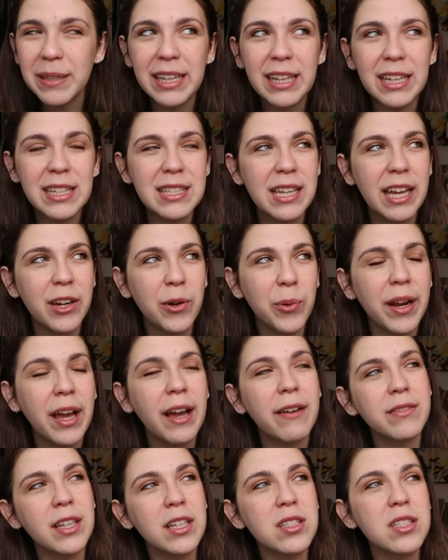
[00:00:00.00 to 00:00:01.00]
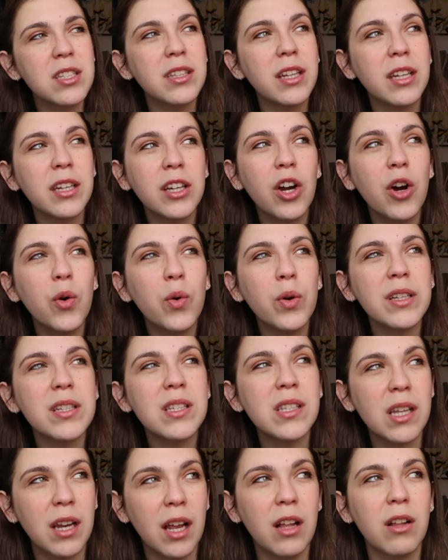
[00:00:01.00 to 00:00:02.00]
because I don't want to have lunch and then go,
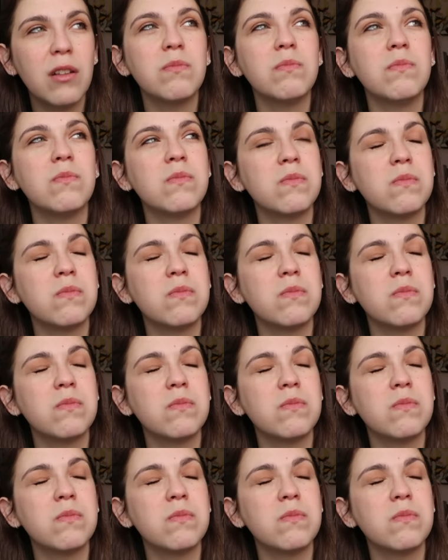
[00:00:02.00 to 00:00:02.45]
because then I'll